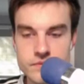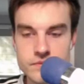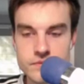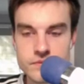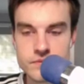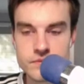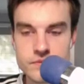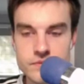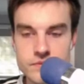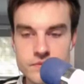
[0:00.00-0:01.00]

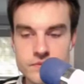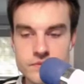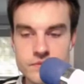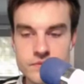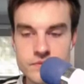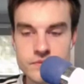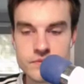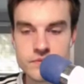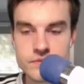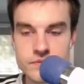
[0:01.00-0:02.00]

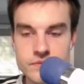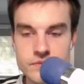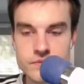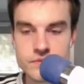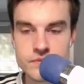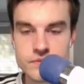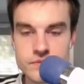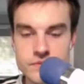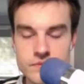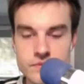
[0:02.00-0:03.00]

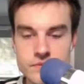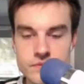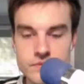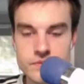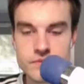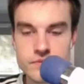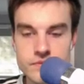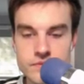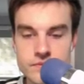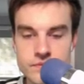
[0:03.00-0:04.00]

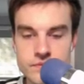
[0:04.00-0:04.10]
[no speech]